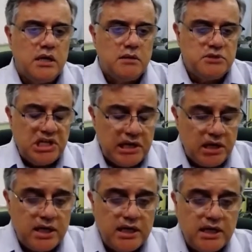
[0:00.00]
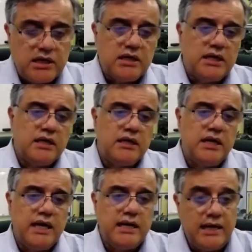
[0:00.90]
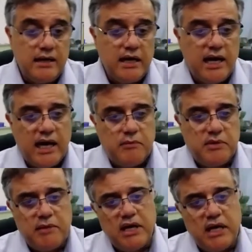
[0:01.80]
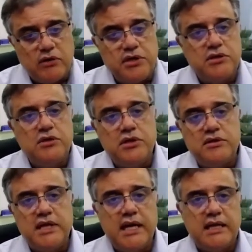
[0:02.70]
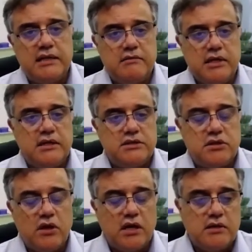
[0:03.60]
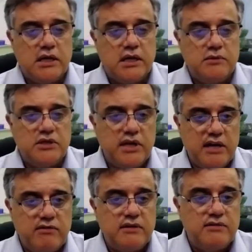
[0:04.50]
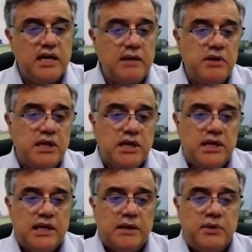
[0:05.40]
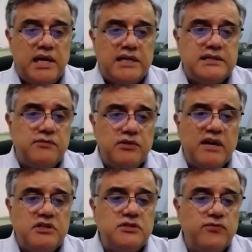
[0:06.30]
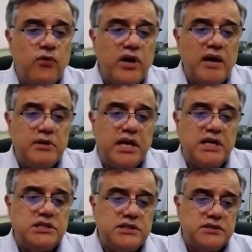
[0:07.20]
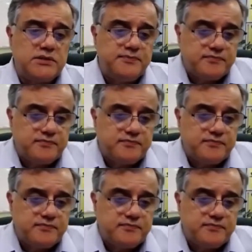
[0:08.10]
machine learning and AI, but I'm not going to go into that in this talk. We don't have enough time. But let's say if you have these 4 applications,